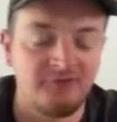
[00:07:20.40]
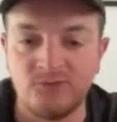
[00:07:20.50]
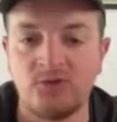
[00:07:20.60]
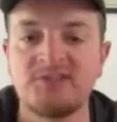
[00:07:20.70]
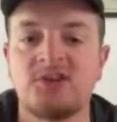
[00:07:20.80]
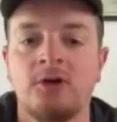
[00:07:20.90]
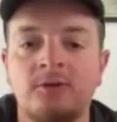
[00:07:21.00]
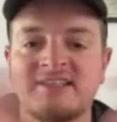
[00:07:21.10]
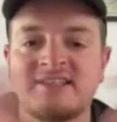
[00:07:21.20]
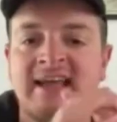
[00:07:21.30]
and it was always cool. It
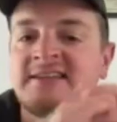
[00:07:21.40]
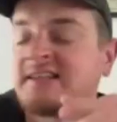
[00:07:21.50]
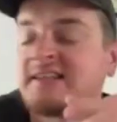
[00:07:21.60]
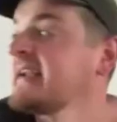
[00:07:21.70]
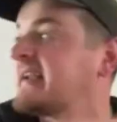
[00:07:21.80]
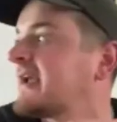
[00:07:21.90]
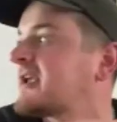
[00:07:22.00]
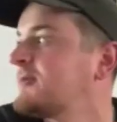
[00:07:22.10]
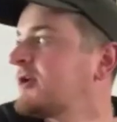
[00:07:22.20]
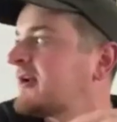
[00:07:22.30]
was a tight knit
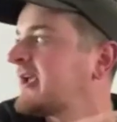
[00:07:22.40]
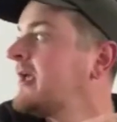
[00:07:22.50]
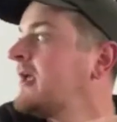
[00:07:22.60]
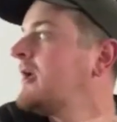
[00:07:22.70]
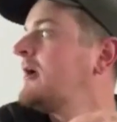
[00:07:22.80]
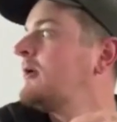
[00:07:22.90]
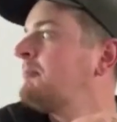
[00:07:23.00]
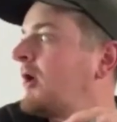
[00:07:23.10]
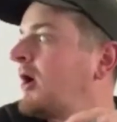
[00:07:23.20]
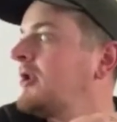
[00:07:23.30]
community.
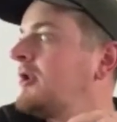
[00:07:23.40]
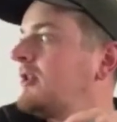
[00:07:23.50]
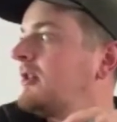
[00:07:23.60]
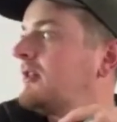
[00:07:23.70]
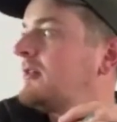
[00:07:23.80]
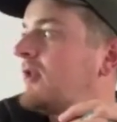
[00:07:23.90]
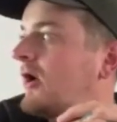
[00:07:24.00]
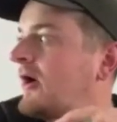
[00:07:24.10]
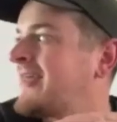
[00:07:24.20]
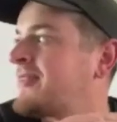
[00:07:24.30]
But now
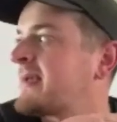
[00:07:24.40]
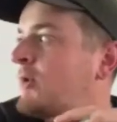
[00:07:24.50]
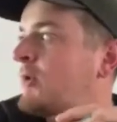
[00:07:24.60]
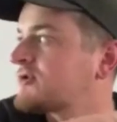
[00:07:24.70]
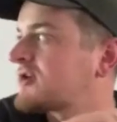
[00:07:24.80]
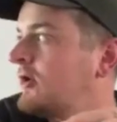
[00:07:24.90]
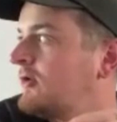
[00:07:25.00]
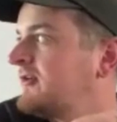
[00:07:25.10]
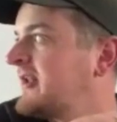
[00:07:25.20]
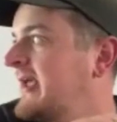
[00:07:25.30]
I think post
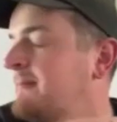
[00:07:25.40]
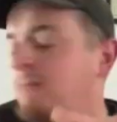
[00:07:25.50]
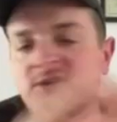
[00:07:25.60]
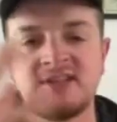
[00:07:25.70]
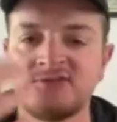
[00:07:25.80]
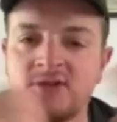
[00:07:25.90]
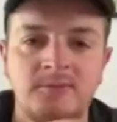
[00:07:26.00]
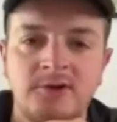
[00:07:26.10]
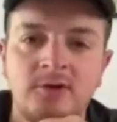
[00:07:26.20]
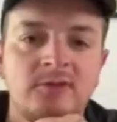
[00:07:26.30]
COVID, it must have something
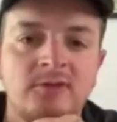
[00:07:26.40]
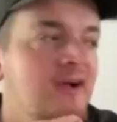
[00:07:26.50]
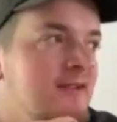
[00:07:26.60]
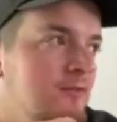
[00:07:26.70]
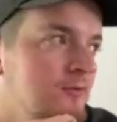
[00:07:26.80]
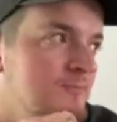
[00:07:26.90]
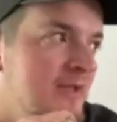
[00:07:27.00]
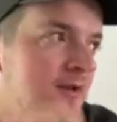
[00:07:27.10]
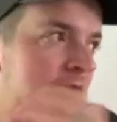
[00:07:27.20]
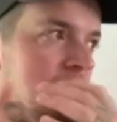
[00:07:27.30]
to do with the fact
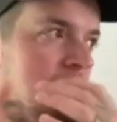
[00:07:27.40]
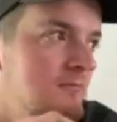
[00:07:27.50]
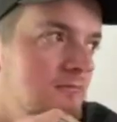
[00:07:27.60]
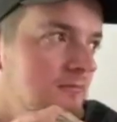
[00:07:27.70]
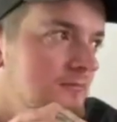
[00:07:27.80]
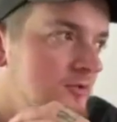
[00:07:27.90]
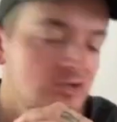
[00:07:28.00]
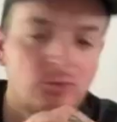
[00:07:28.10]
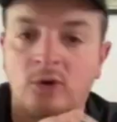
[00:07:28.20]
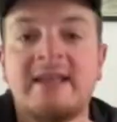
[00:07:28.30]
that
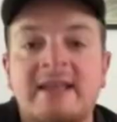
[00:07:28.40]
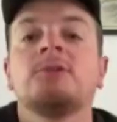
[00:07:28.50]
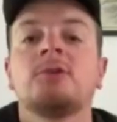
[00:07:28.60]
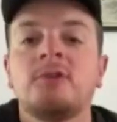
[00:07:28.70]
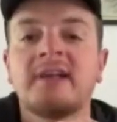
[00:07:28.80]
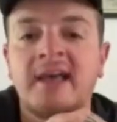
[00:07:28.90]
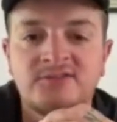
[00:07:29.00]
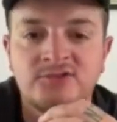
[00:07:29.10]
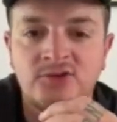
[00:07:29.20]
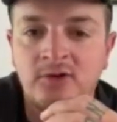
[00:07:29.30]
you weren't able to go to gigs
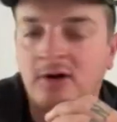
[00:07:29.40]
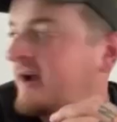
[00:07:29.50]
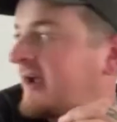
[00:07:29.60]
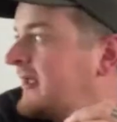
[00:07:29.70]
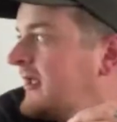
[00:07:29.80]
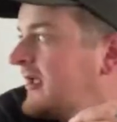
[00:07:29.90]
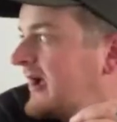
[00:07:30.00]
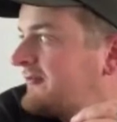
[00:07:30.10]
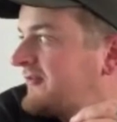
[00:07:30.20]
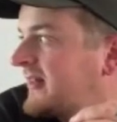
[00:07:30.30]
for so long, right?
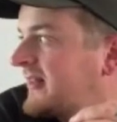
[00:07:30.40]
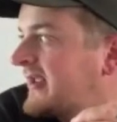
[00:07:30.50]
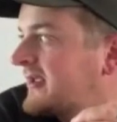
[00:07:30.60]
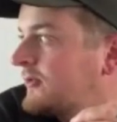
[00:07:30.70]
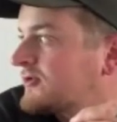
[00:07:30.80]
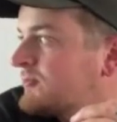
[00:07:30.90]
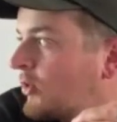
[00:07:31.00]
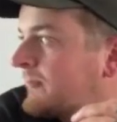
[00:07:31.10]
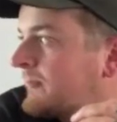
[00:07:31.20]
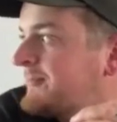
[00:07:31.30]
I feel like there's
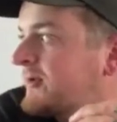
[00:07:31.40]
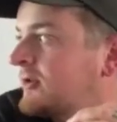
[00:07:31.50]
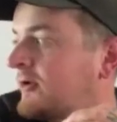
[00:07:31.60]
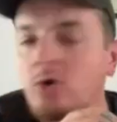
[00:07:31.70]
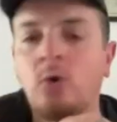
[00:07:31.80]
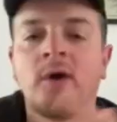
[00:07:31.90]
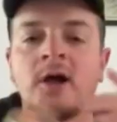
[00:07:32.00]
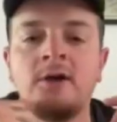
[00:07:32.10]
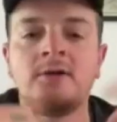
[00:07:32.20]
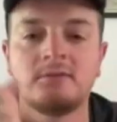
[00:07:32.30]
more people that are going
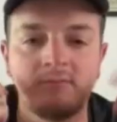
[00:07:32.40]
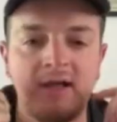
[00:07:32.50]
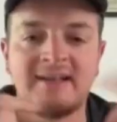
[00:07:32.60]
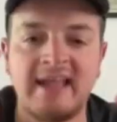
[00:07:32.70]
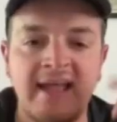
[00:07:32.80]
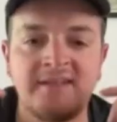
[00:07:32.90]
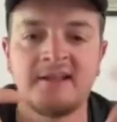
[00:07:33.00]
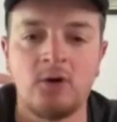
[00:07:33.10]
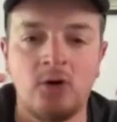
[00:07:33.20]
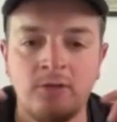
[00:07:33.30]
out and
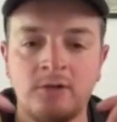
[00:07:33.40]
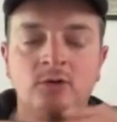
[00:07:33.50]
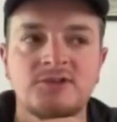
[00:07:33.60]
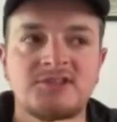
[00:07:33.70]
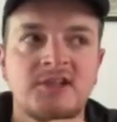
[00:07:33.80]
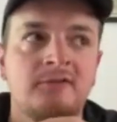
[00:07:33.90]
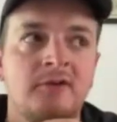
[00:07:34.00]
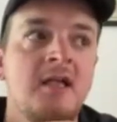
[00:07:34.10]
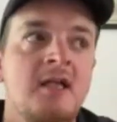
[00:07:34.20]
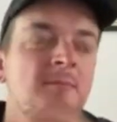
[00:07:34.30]
attending all the local stuff
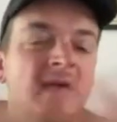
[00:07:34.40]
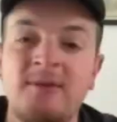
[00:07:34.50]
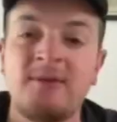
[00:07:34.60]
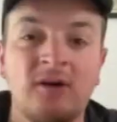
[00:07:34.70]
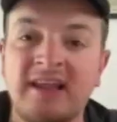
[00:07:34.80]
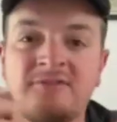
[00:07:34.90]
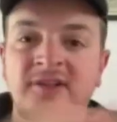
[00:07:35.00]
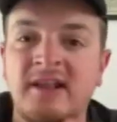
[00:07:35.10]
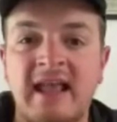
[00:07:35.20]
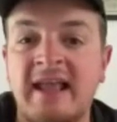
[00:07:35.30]
that maybe aren't
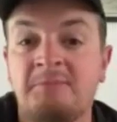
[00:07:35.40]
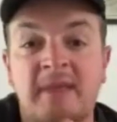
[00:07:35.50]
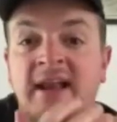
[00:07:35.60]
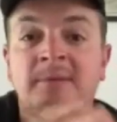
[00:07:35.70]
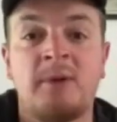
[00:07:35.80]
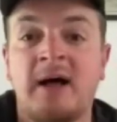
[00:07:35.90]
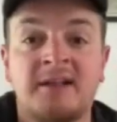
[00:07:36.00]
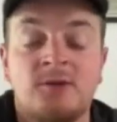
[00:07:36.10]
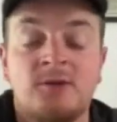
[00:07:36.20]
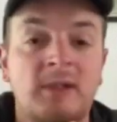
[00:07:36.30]
even in a
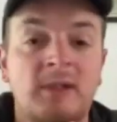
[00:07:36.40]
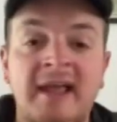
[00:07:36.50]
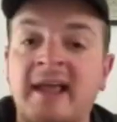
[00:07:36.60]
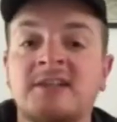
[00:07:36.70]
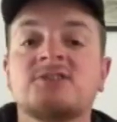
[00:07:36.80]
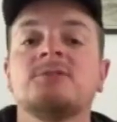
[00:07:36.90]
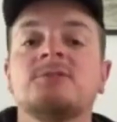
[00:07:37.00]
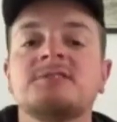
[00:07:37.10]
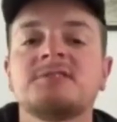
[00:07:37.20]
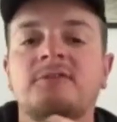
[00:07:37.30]
band, they don't play
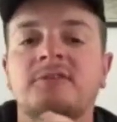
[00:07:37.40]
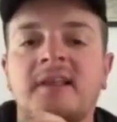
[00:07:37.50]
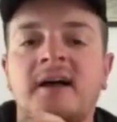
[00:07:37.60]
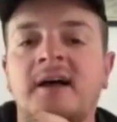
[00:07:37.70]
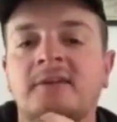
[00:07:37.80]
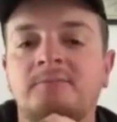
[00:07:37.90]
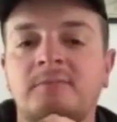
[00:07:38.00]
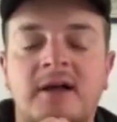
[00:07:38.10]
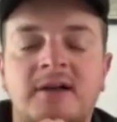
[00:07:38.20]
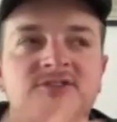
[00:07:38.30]
instruments and stuff like that. And
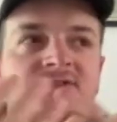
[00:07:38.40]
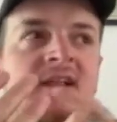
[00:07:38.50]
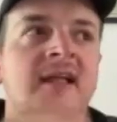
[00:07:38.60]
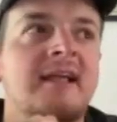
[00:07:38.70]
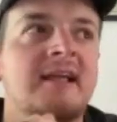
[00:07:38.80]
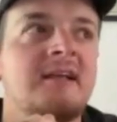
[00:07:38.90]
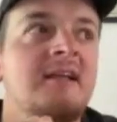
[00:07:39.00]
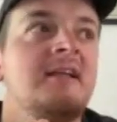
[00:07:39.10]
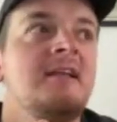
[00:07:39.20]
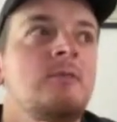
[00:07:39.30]
I just feel like
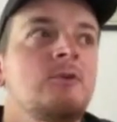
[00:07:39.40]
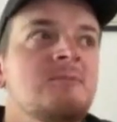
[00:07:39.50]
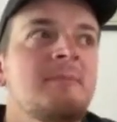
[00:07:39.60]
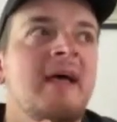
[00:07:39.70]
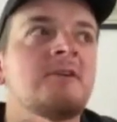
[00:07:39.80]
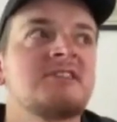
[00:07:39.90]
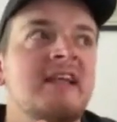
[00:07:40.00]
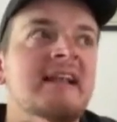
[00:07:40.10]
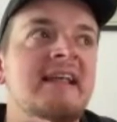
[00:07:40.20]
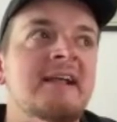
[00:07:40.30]
there's a better
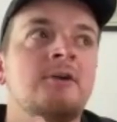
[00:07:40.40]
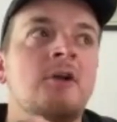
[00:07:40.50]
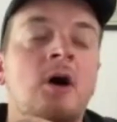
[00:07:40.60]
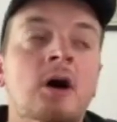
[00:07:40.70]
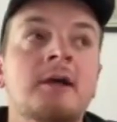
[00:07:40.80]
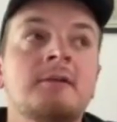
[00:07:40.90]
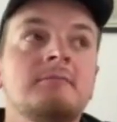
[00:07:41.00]
scene here now